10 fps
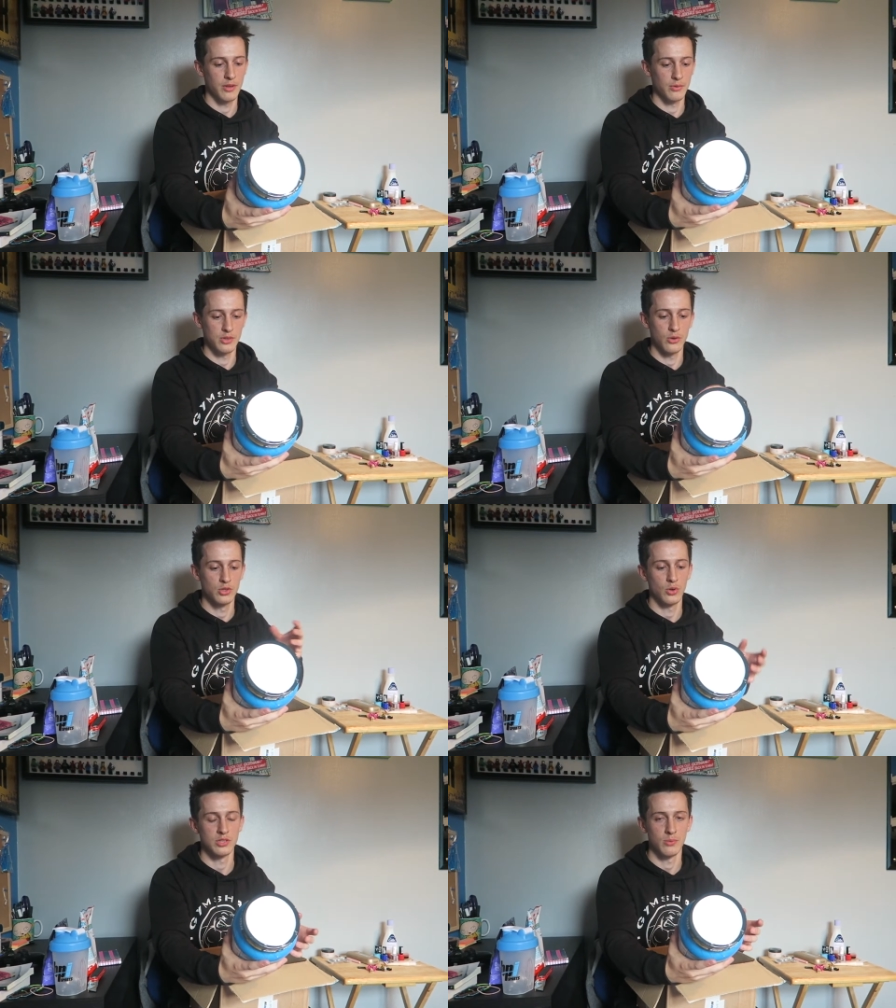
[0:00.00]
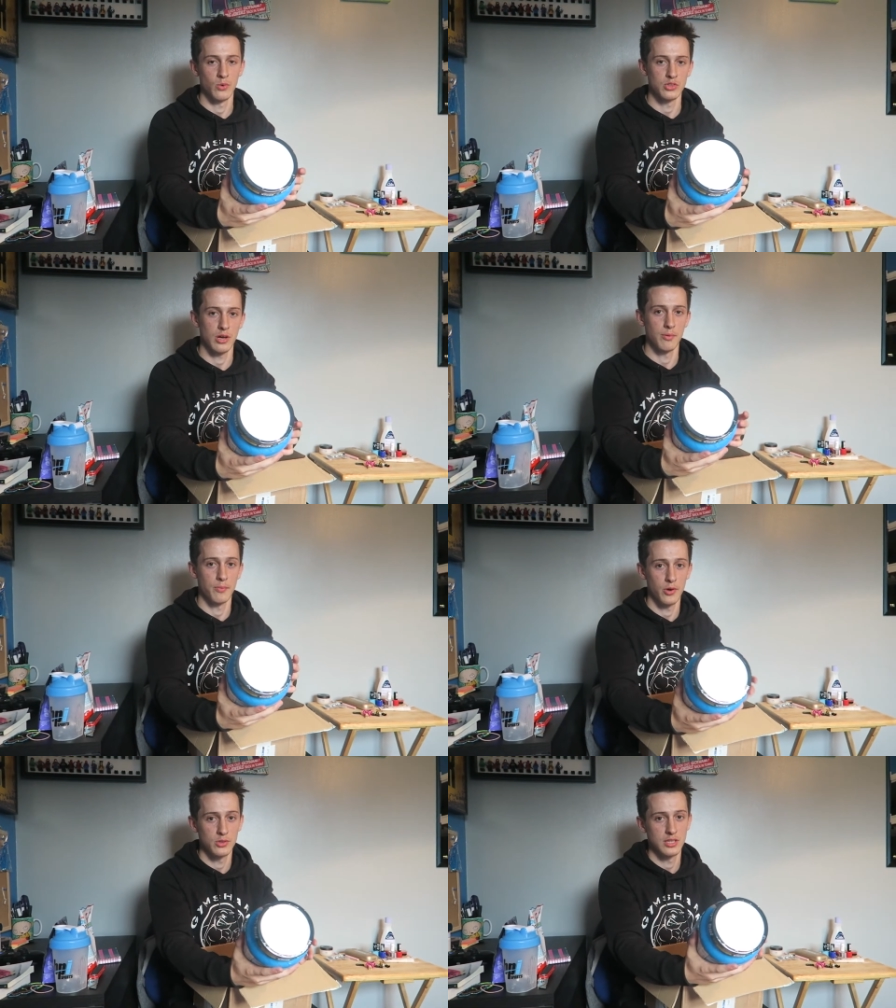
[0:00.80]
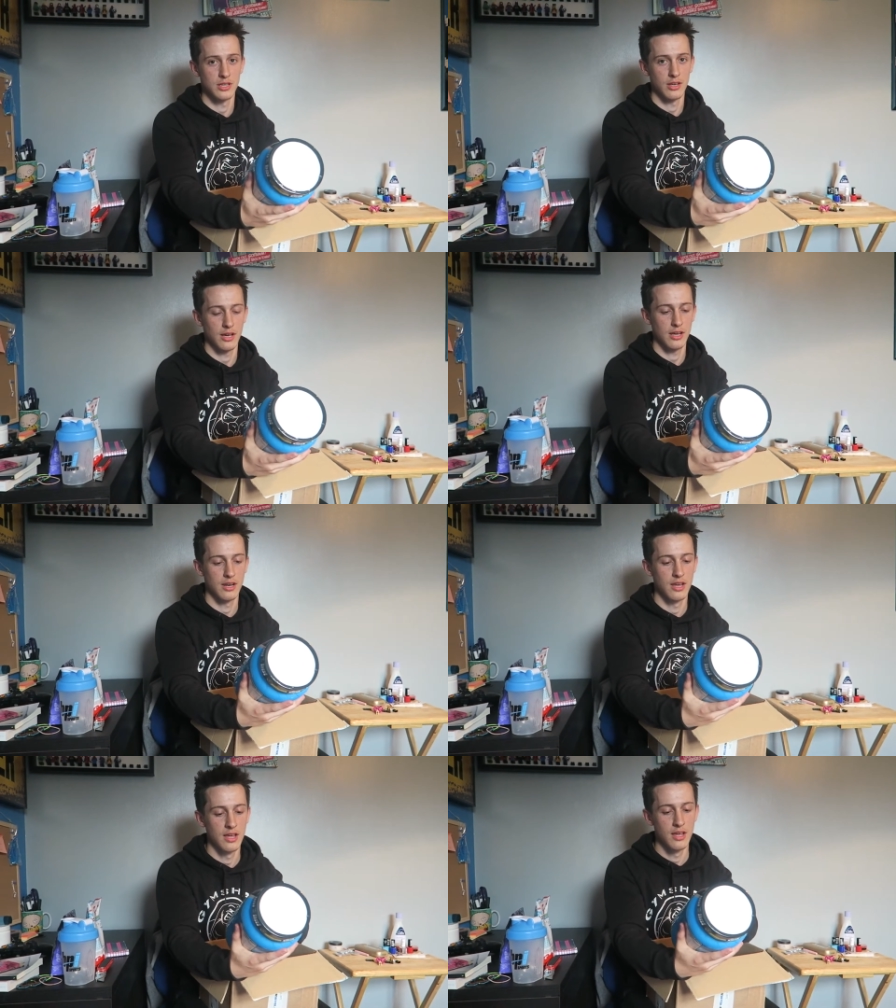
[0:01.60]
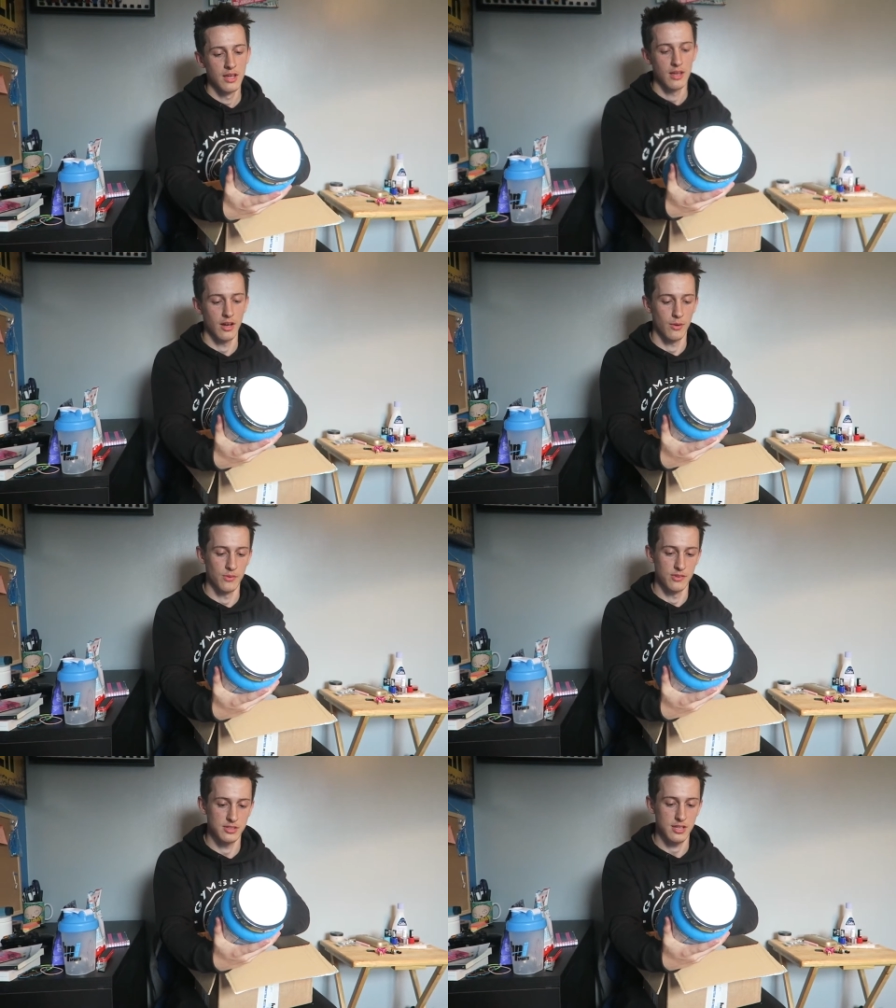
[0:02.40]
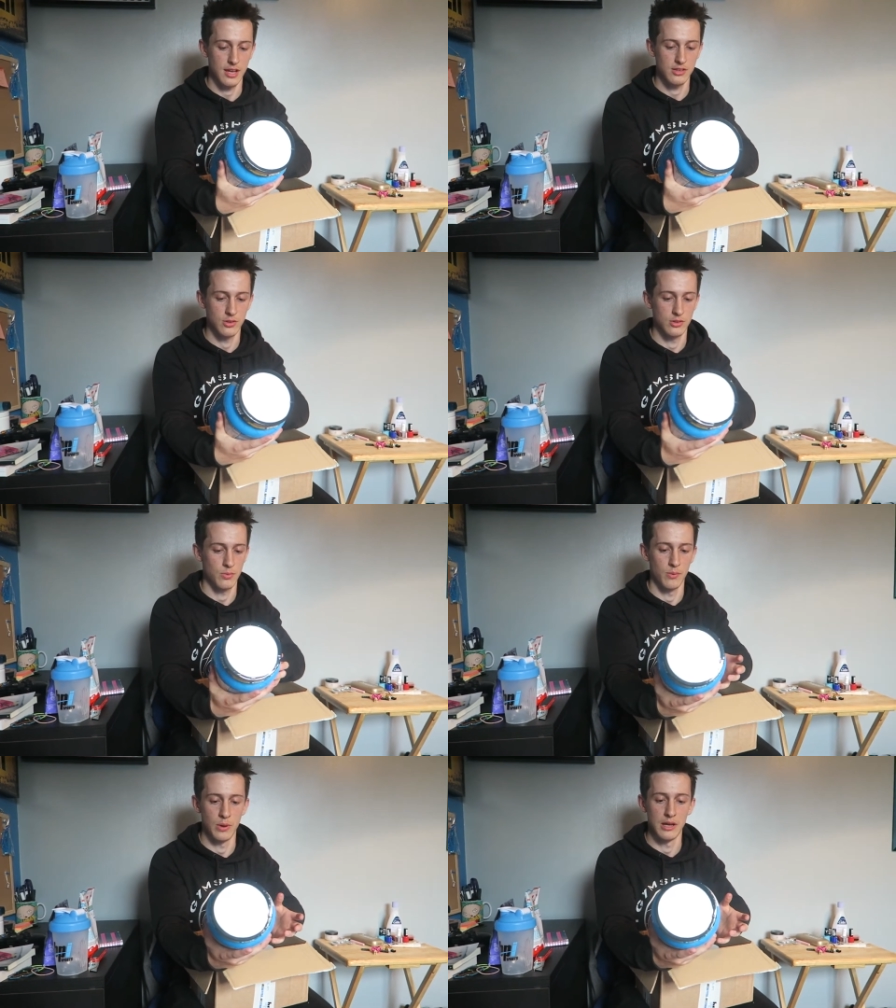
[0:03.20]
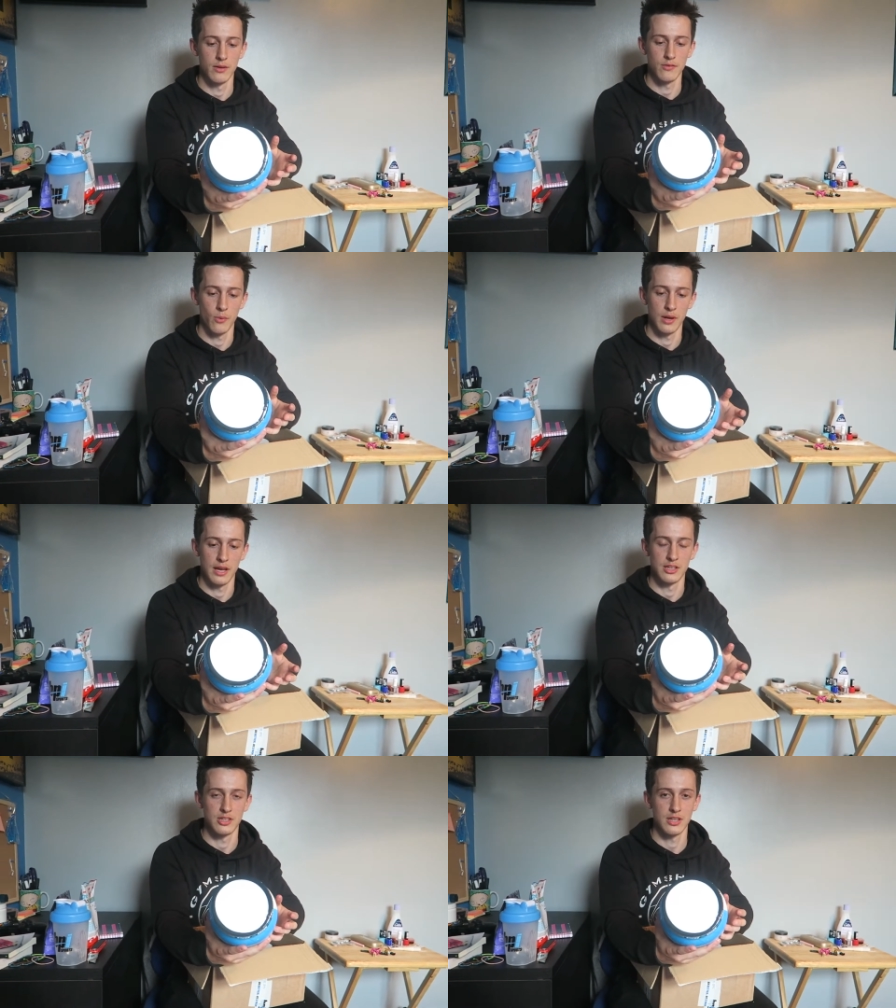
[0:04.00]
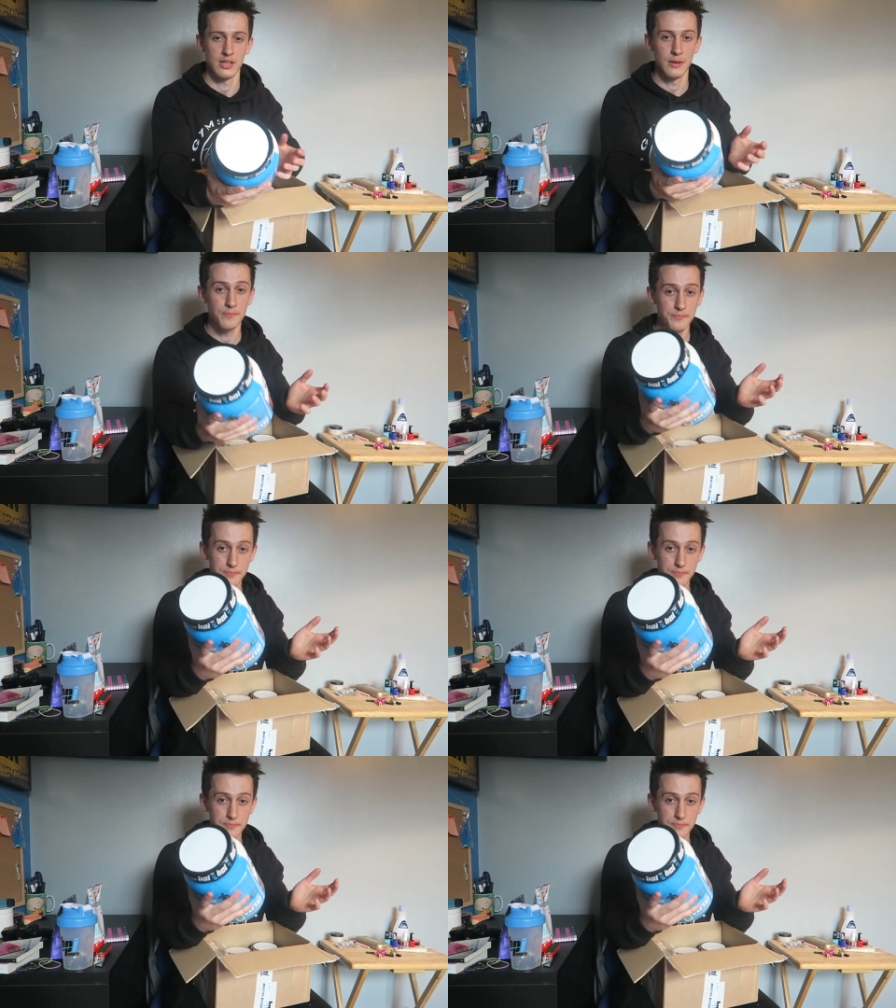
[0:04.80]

but there was no choice in what type of protein they had uh, with the stack, so I just went for Whey HD.